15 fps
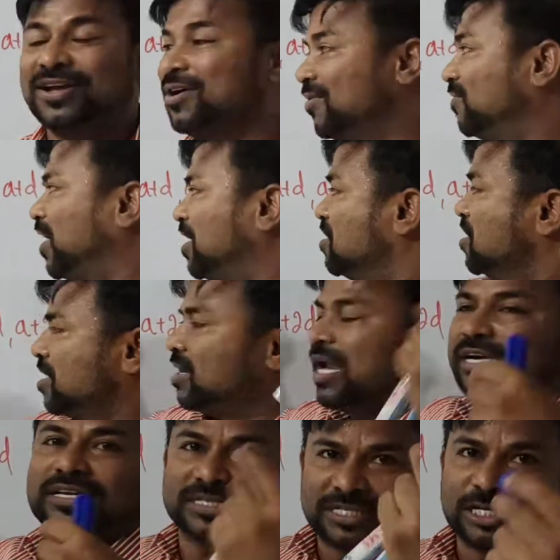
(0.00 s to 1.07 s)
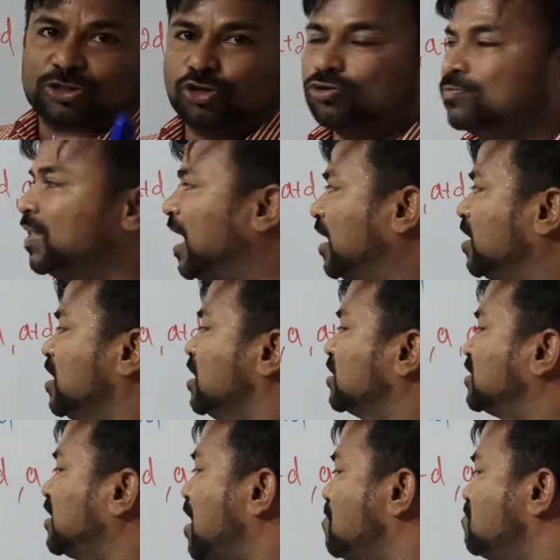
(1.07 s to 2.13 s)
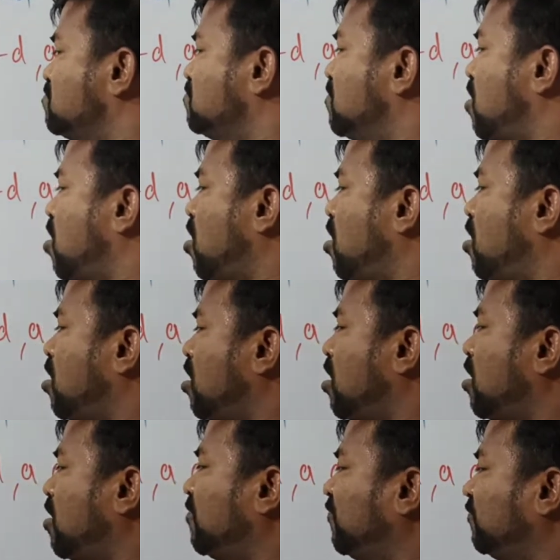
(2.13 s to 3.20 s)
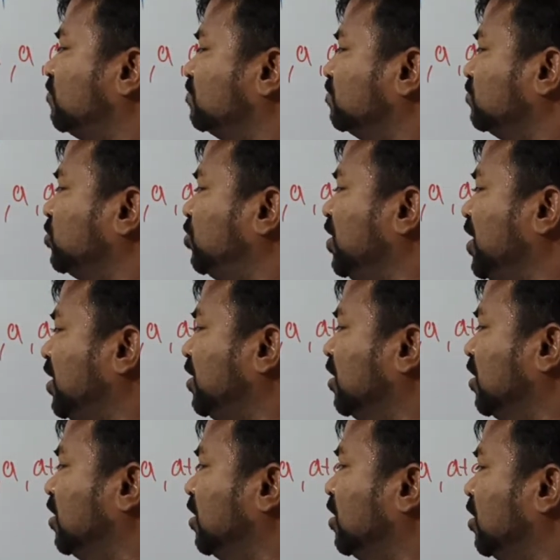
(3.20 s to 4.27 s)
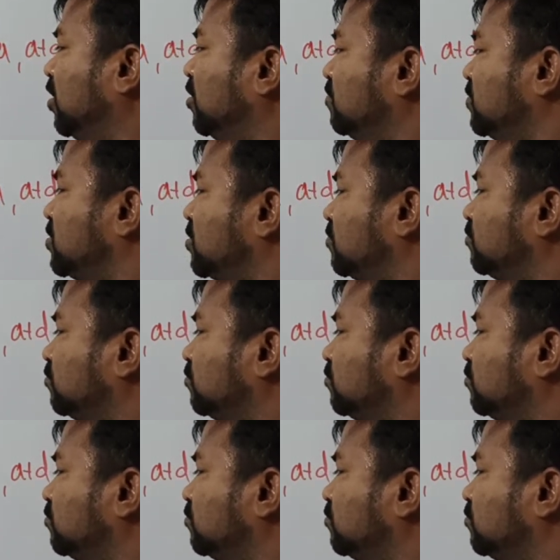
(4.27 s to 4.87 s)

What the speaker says: right, let us assume that sum of three terms